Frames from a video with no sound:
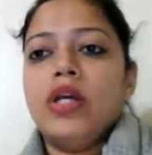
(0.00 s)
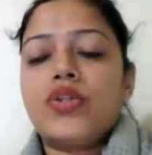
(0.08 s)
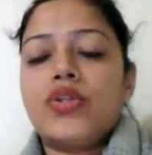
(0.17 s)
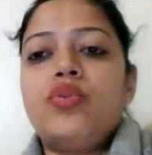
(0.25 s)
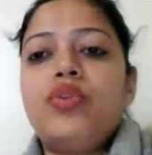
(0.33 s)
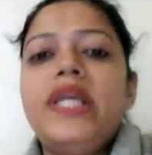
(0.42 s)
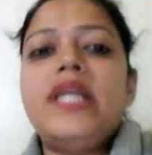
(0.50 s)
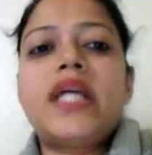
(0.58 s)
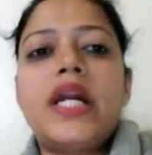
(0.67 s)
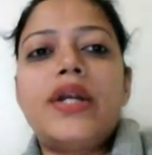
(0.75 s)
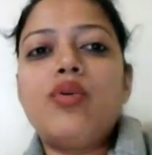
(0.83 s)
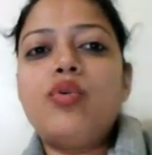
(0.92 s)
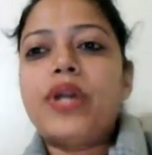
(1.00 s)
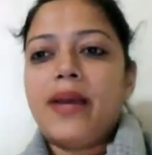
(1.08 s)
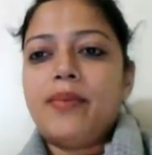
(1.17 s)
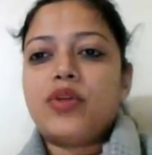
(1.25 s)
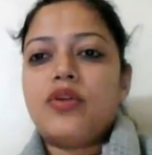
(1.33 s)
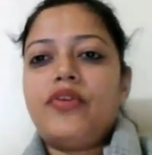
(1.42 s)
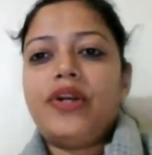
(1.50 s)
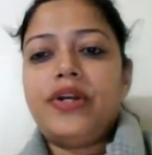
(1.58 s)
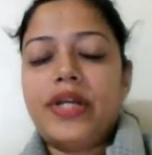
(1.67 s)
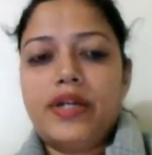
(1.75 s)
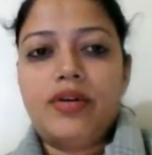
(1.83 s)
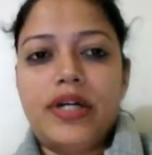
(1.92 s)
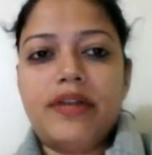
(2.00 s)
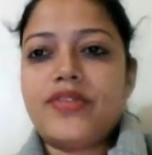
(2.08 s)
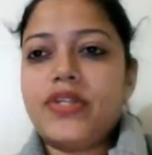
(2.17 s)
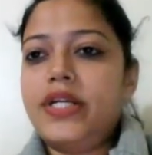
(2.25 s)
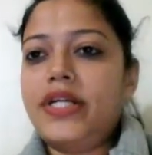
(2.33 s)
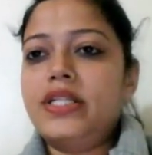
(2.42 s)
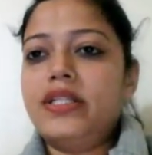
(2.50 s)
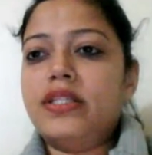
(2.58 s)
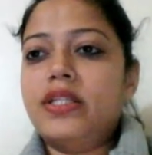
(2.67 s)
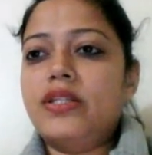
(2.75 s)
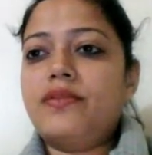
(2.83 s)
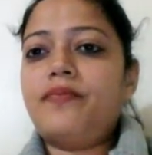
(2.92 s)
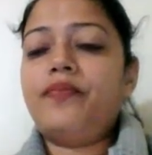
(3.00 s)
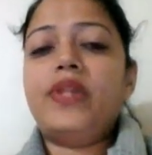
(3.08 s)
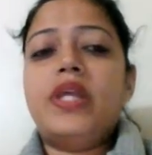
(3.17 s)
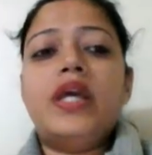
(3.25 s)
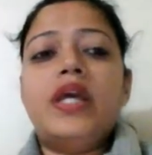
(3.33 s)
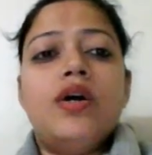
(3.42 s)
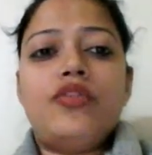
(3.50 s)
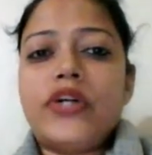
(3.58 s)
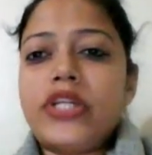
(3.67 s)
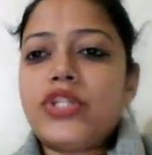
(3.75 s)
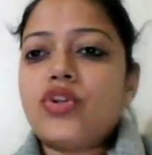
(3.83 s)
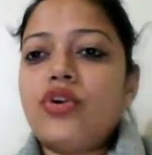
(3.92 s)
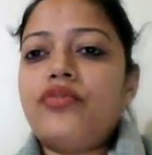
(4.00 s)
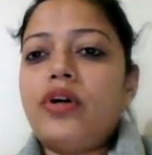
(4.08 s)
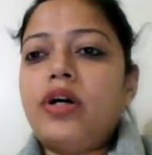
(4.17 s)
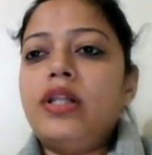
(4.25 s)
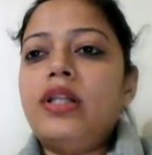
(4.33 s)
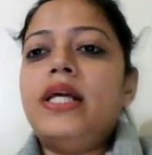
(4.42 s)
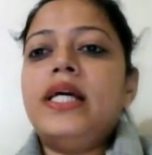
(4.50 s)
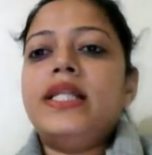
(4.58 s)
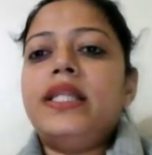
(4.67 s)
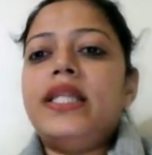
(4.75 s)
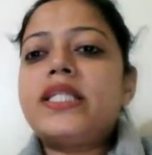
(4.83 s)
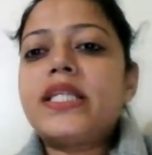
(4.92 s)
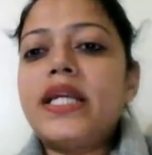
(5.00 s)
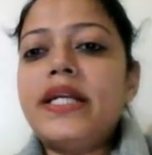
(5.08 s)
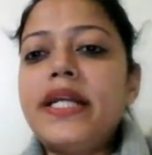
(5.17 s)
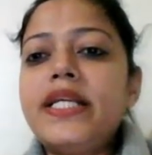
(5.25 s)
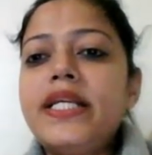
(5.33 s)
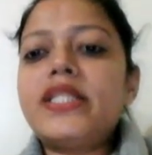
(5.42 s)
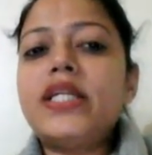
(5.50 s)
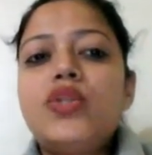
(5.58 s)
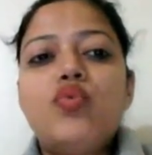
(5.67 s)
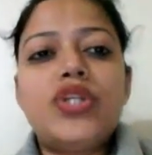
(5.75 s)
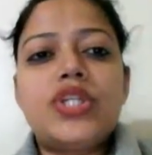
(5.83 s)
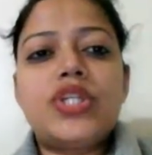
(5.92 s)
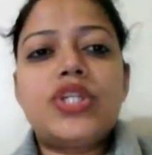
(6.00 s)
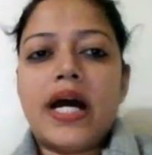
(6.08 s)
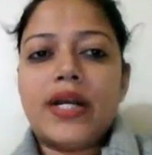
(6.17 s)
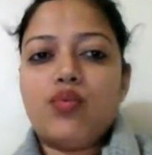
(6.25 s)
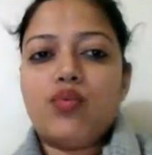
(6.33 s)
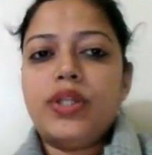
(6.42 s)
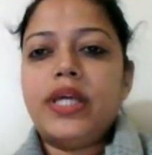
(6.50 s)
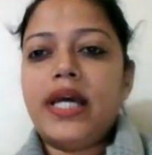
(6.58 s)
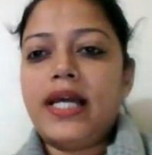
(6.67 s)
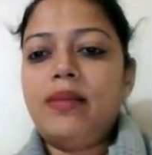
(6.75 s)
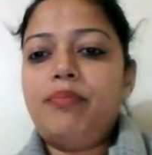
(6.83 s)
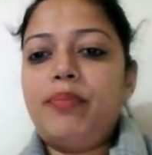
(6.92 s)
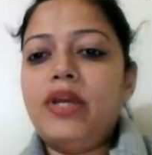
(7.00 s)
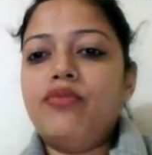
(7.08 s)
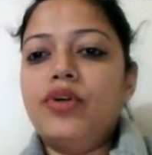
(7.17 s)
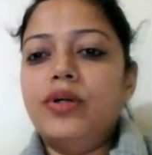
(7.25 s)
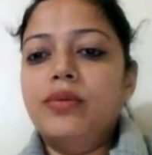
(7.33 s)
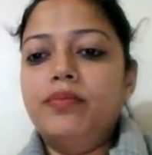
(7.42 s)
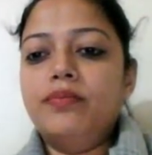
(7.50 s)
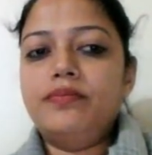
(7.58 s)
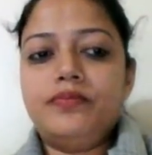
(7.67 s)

So these are 2 types of interrogative sentences. First of all, the sentences which start with helping verb.